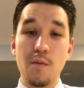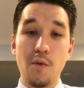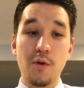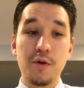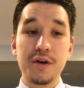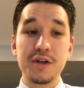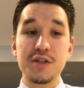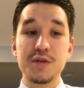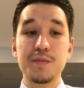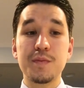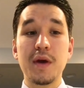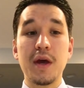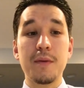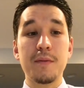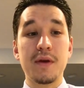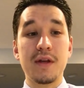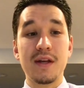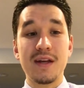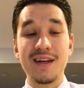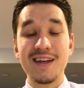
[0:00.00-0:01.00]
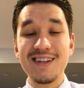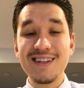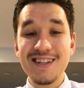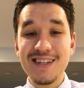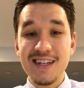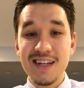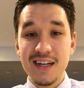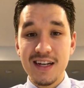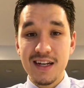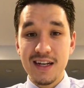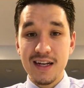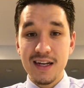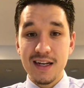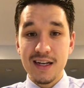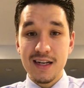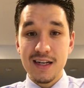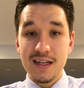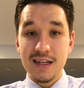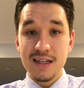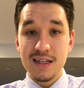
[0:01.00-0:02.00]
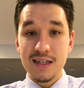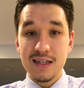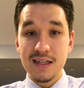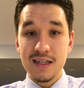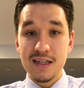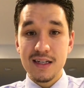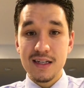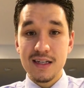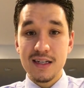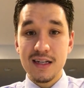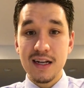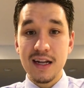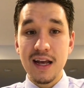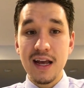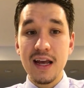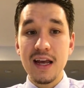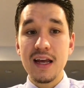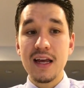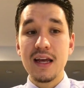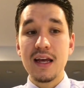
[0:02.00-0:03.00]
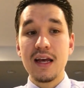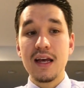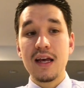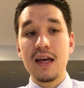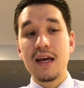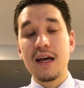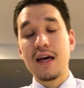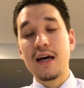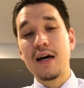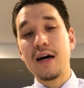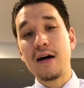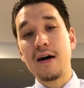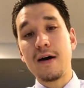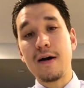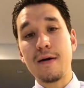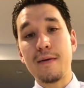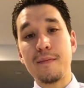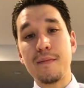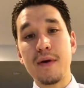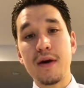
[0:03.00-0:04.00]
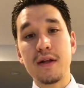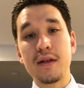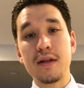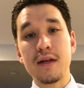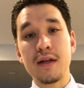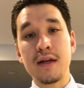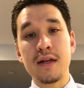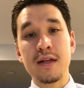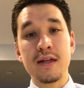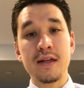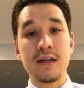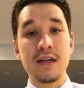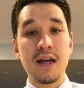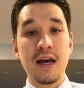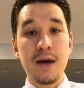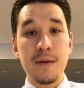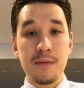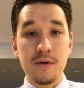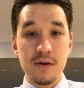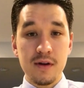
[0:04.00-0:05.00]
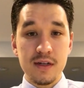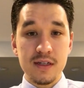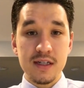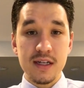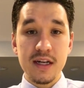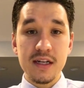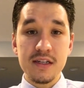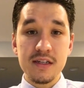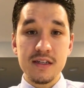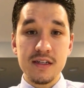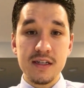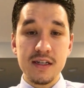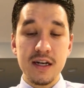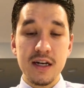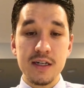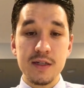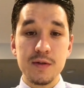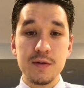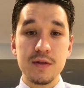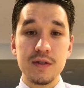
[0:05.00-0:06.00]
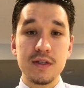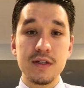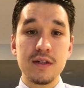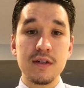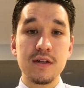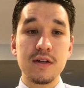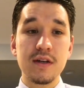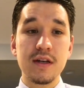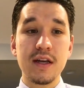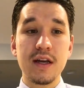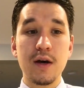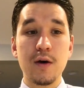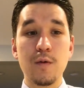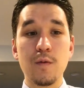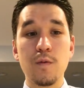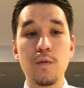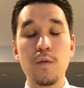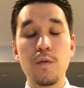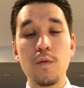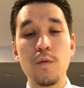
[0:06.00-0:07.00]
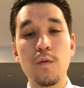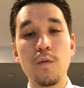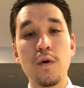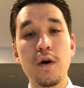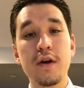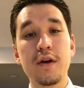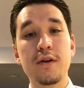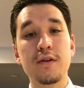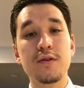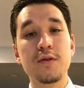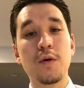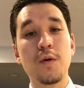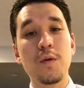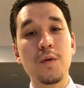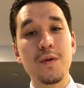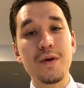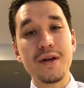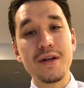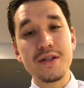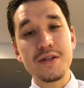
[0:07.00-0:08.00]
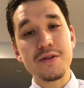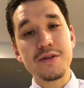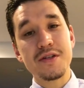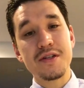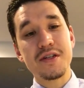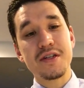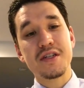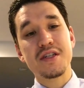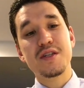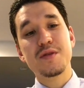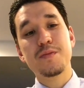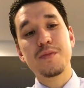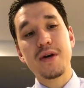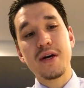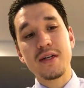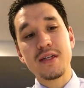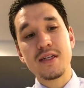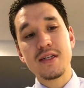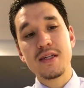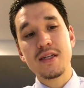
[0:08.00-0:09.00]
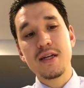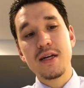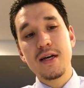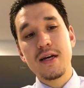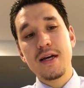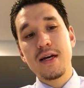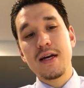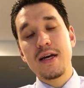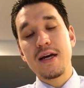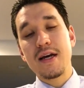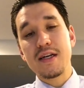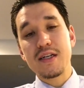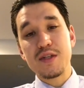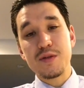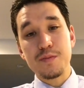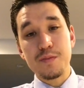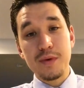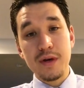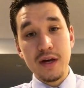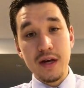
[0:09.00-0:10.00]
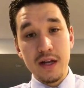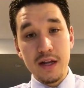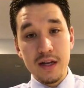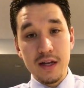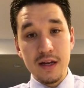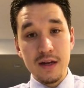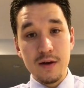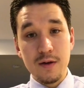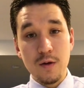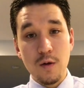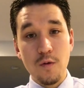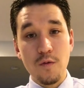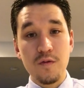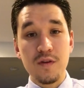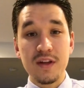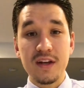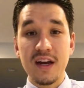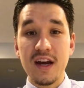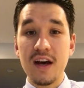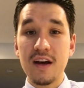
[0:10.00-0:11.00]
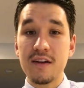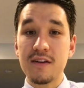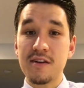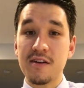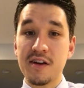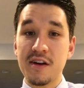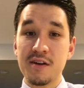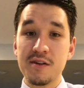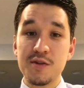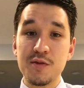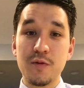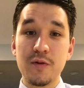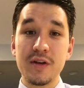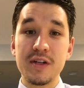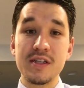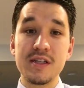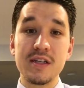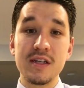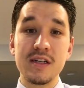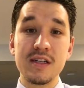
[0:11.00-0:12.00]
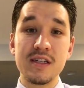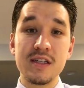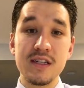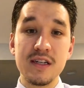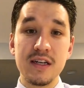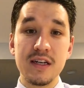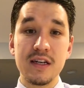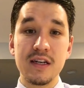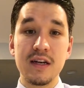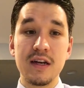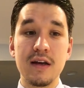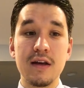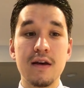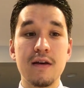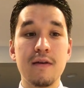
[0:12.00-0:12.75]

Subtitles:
mortgage payment is today, and then I did an amortization schedule to look at what your total interest expense has been over the calendar year 2016.